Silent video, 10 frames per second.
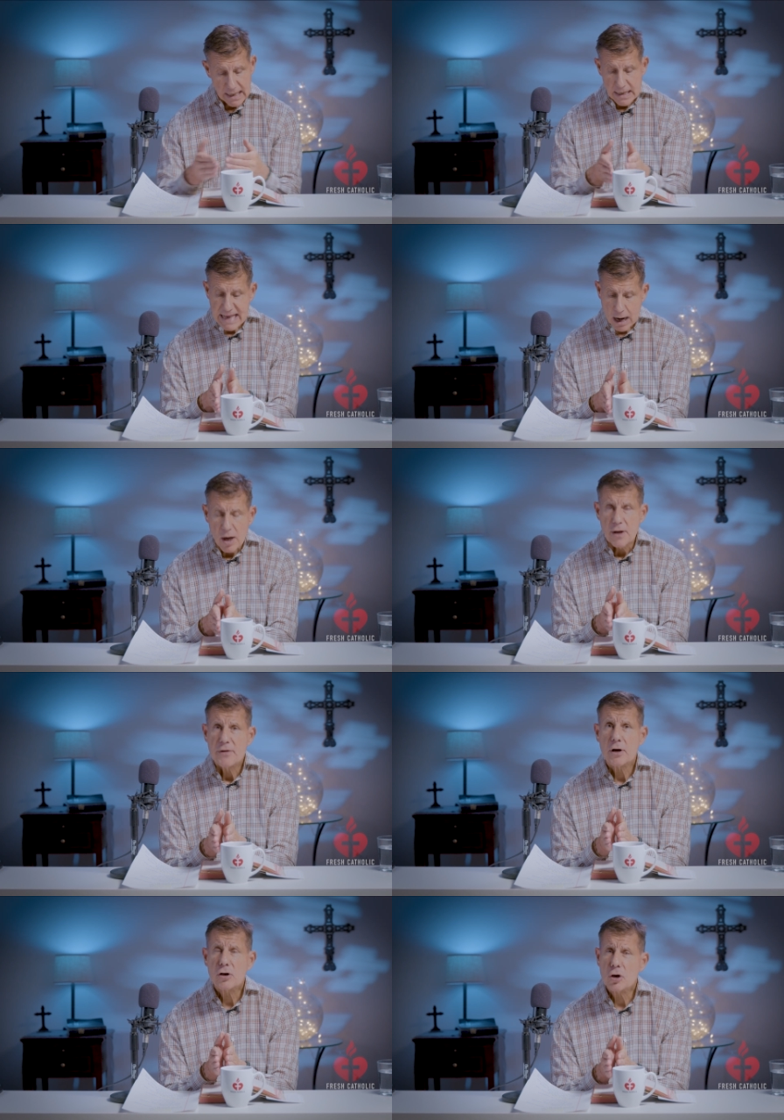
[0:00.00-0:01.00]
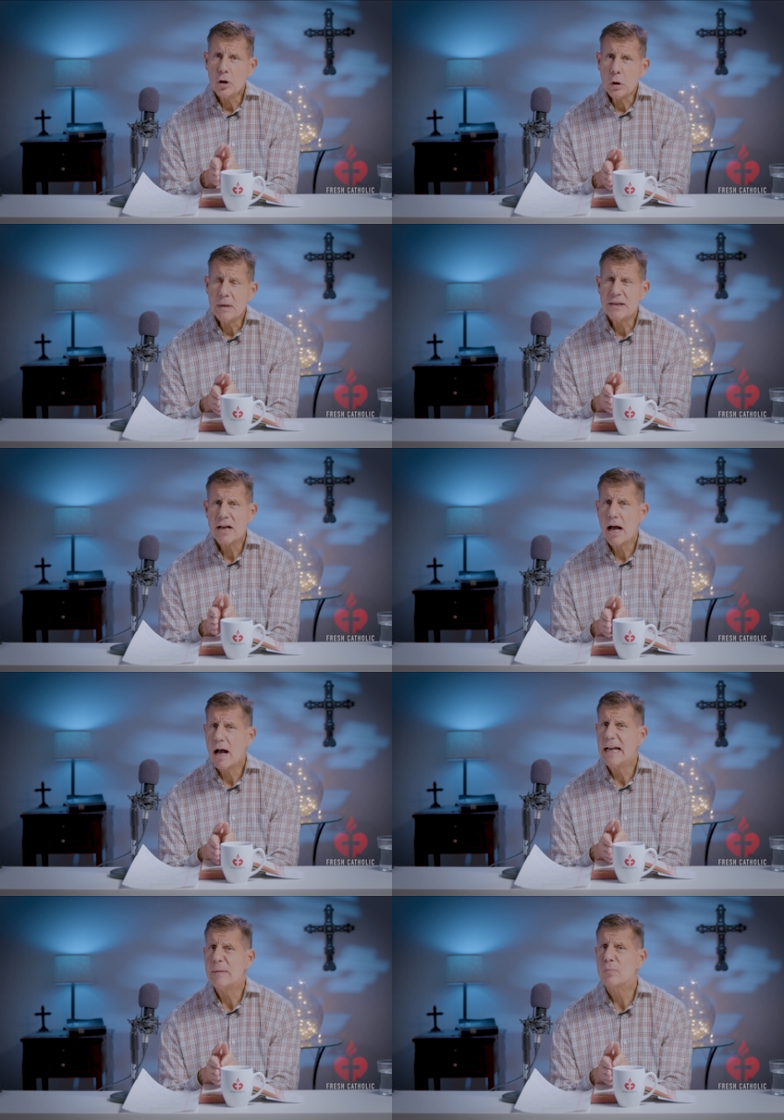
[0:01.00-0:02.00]
Now, the current
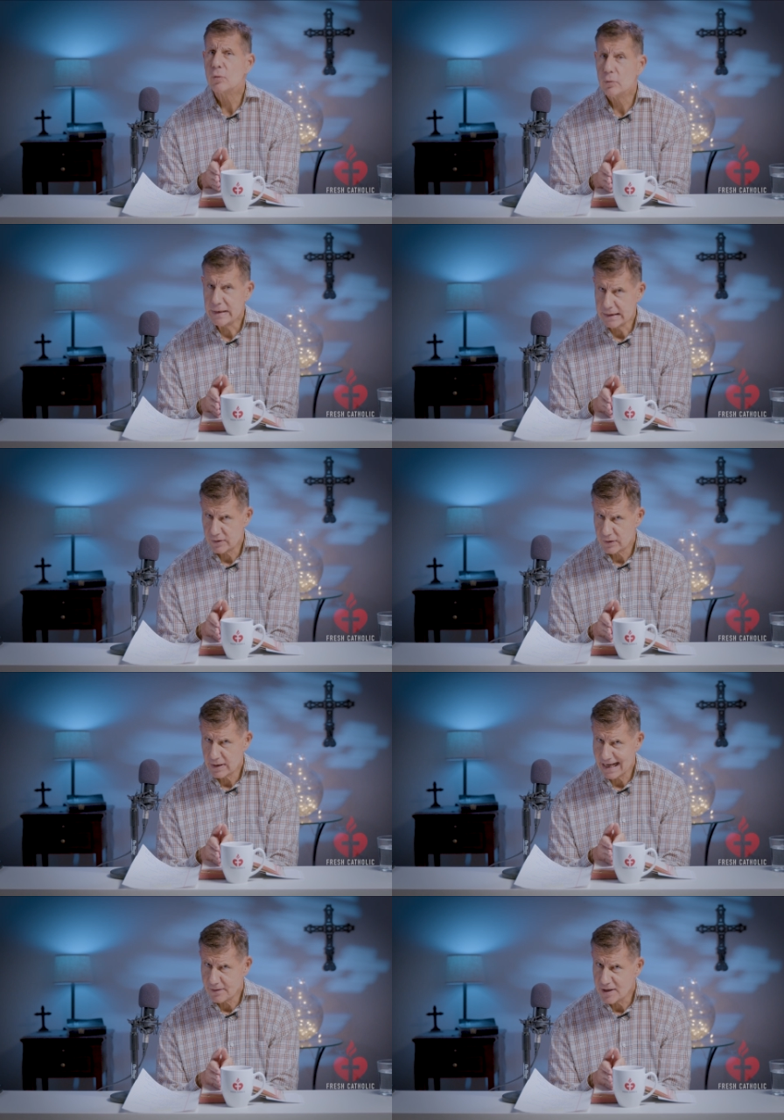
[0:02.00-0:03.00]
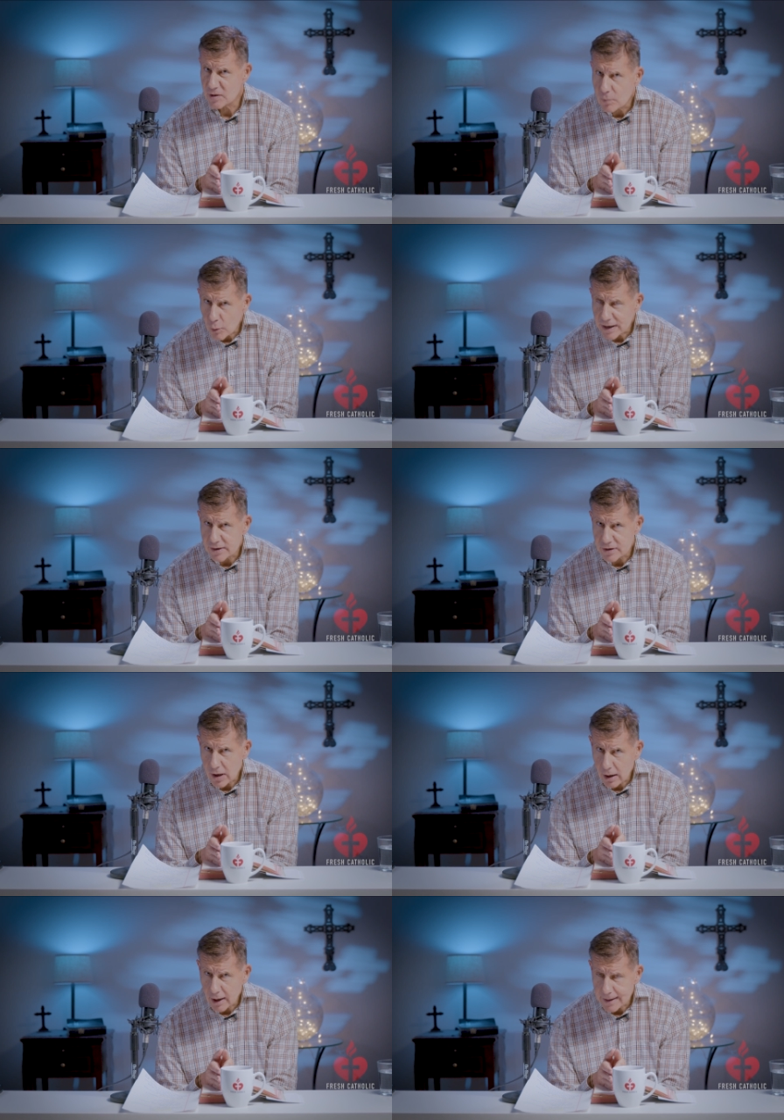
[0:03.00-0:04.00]
high priest at this point in
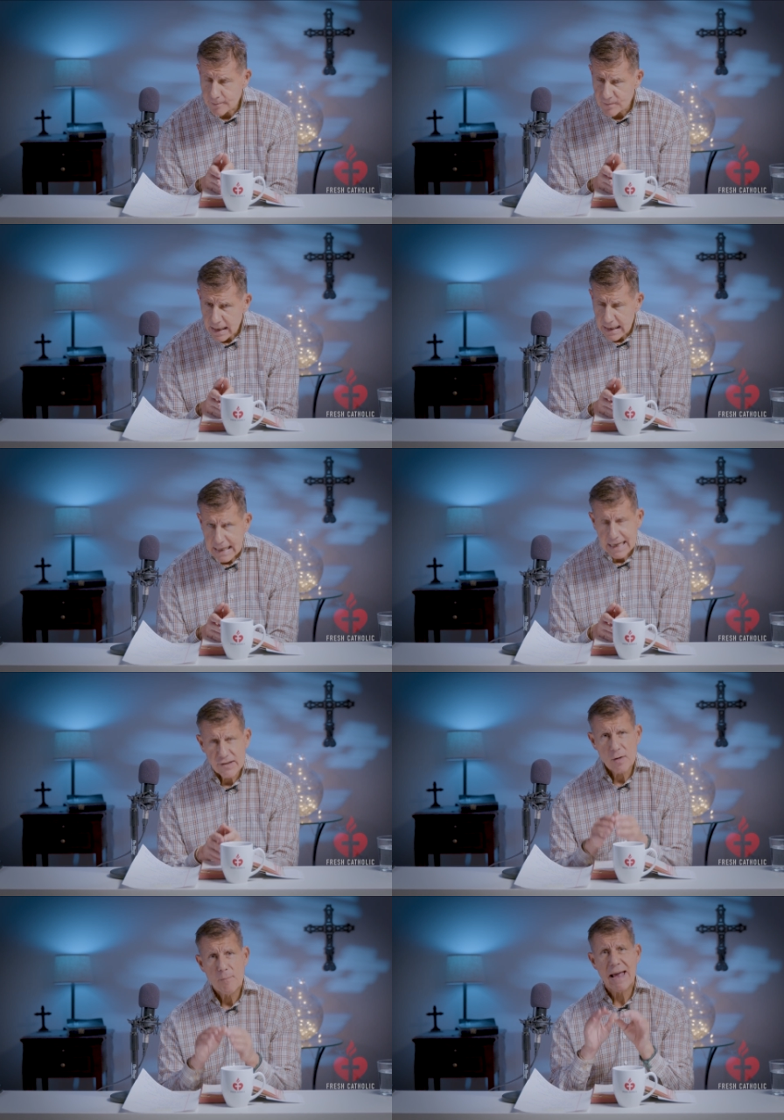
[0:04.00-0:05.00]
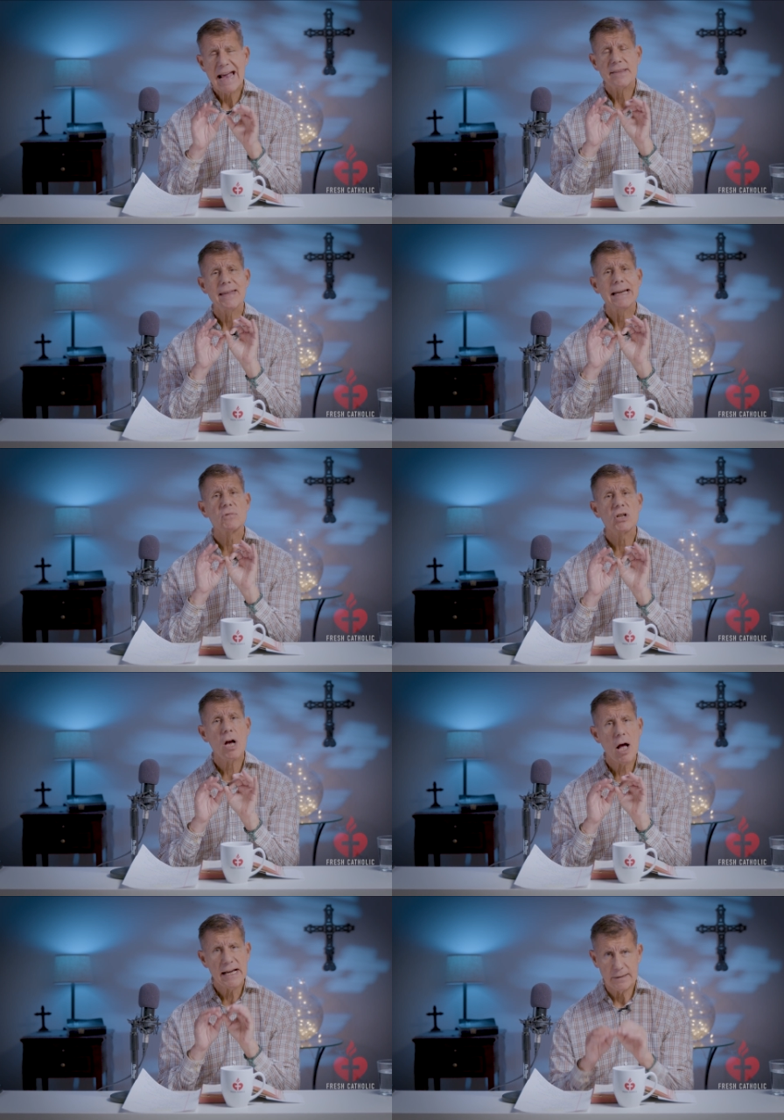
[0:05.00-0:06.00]
time is a man named
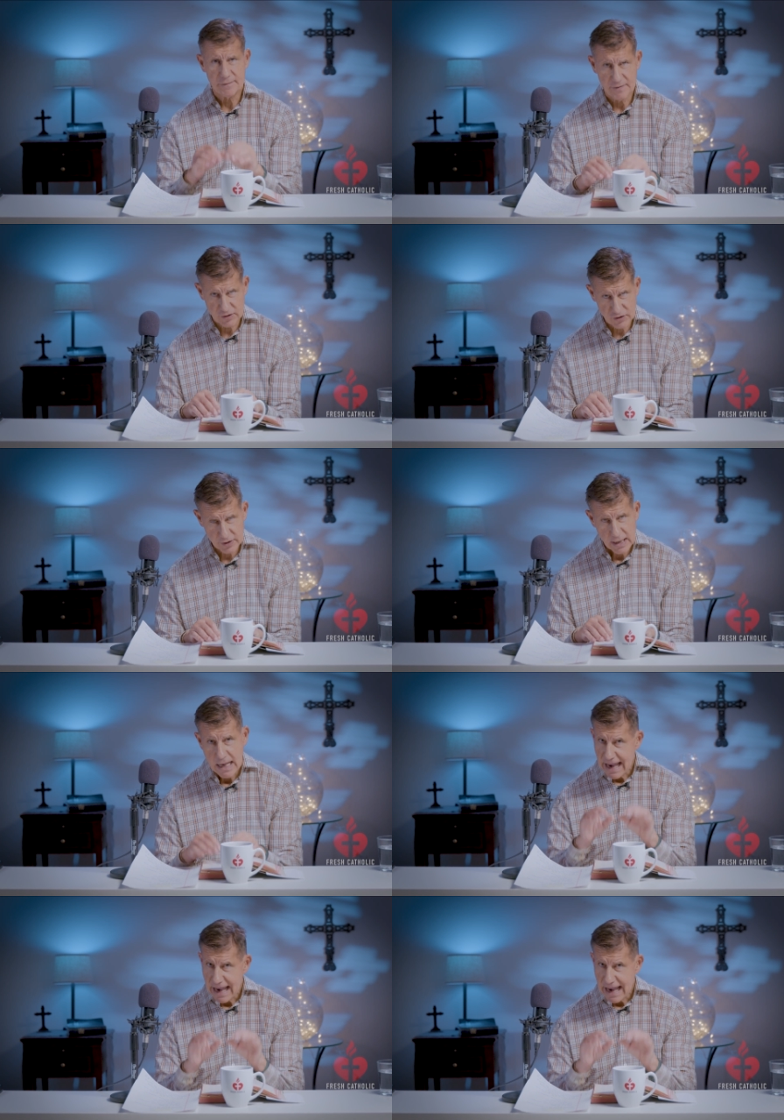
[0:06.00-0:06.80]
Caiaphas.